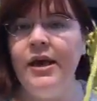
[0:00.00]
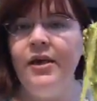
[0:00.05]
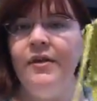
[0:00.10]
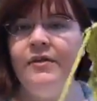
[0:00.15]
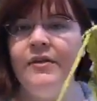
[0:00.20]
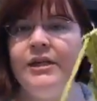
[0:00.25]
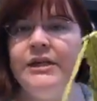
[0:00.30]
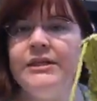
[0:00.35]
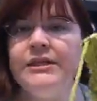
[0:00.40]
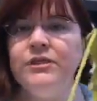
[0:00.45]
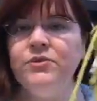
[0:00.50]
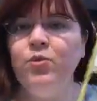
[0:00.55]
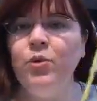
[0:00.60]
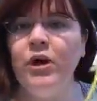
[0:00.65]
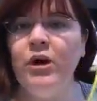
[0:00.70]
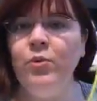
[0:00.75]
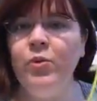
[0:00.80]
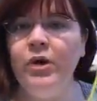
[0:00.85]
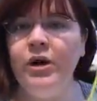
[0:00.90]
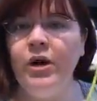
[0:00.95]
This is what
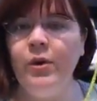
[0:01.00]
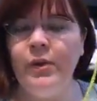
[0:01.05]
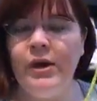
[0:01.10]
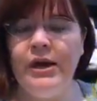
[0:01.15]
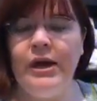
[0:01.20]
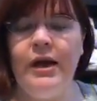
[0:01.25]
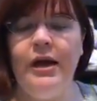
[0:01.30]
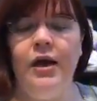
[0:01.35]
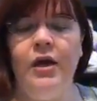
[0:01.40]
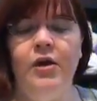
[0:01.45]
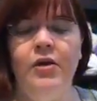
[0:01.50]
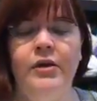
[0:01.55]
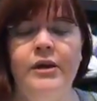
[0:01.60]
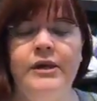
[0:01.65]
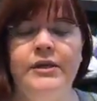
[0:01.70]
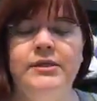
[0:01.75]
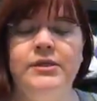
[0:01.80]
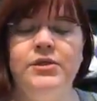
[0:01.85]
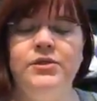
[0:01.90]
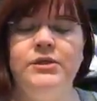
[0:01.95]
I'm working on right now
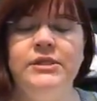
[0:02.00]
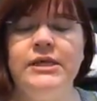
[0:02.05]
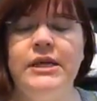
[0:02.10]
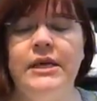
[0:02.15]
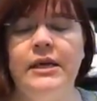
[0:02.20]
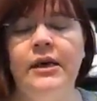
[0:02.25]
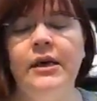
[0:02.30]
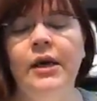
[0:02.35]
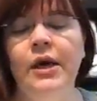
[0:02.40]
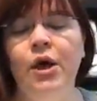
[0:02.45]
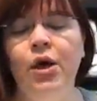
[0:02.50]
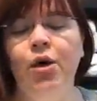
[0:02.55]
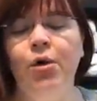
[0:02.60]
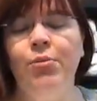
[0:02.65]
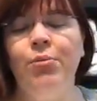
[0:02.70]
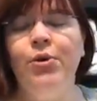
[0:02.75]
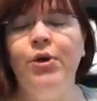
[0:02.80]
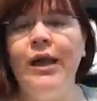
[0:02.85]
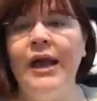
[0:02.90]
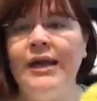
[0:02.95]
is using
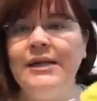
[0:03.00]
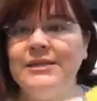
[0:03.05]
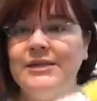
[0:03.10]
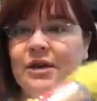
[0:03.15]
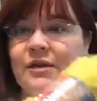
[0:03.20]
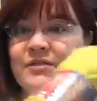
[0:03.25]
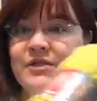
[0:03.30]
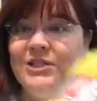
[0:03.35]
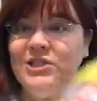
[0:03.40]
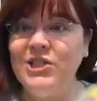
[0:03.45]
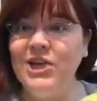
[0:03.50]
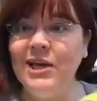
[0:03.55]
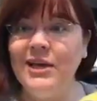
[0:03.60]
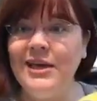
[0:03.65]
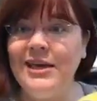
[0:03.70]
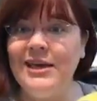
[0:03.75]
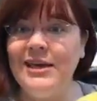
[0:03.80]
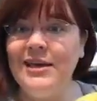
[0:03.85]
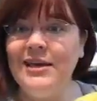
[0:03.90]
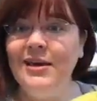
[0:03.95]
Bernat Softy
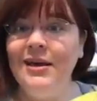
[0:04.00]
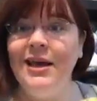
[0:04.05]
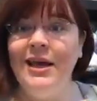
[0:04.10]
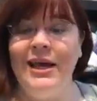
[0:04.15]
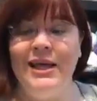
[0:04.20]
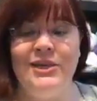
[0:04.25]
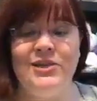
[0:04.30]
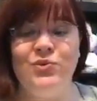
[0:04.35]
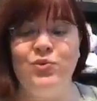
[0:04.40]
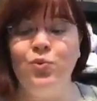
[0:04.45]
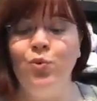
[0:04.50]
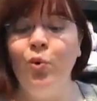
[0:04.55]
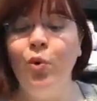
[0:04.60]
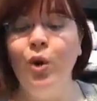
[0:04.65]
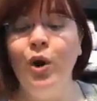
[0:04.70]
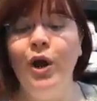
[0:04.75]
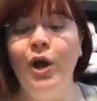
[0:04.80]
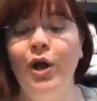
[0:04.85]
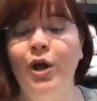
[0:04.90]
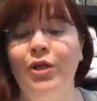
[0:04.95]
Chunky. It's
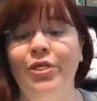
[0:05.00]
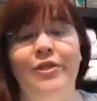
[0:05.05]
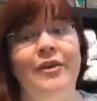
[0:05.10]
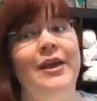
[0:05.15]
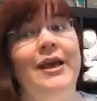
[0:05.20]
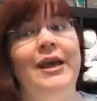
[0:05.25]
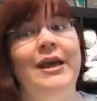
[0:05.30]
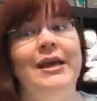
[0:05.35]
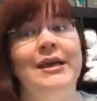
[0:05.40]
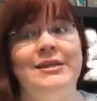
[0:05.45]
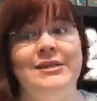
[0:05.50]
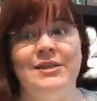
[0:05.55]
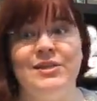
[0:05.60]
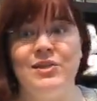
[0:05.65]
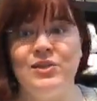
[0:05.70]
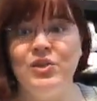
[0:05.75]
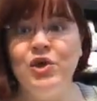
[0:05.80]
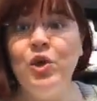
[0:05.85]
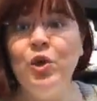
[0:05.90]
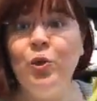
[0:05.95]
real thick. It's a
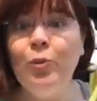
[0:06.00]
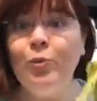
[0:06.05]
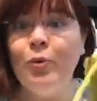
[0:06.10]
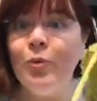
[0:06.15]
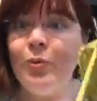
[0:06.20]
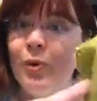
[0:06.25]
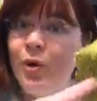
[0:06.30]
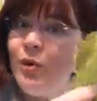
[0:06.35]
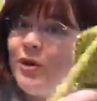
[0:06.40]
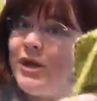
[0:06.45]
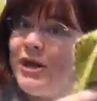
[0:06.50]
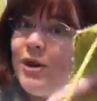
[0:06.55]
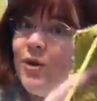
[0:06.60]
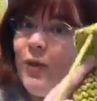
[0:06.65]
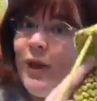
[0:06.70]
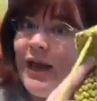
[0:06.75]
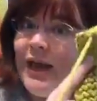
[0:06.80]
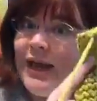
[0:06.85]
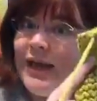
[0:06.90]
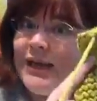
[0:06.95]
super bulky
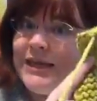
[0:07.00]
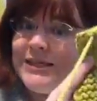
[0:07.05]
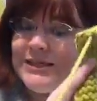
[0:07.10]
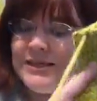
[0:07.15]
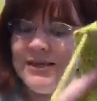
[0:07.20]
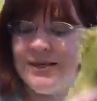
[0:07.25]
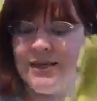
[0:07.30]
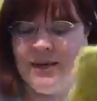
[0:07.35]
weight.